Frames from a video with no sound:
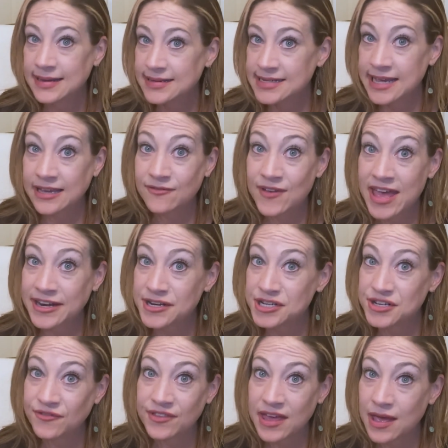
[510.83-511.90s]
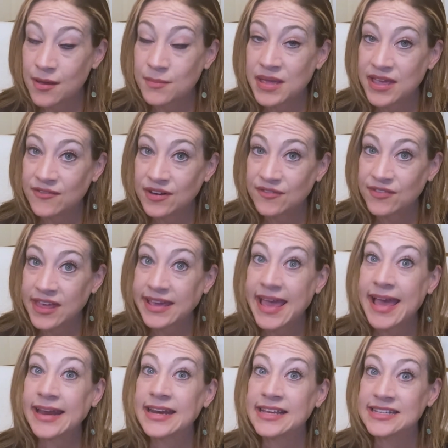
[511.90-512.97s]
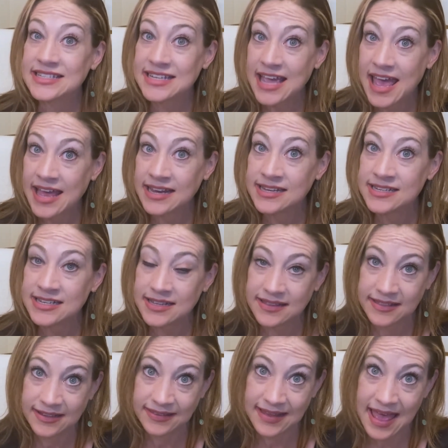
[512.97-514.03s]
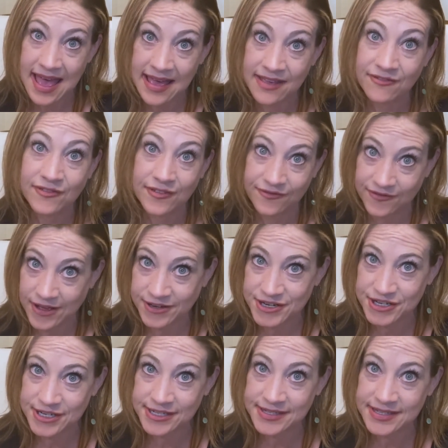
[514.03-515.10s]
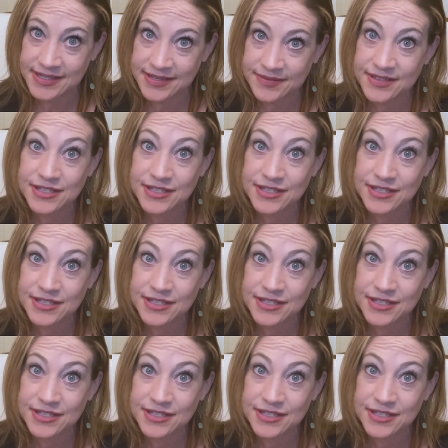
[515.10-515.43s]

take advantage of them even if they can't attend the live functions.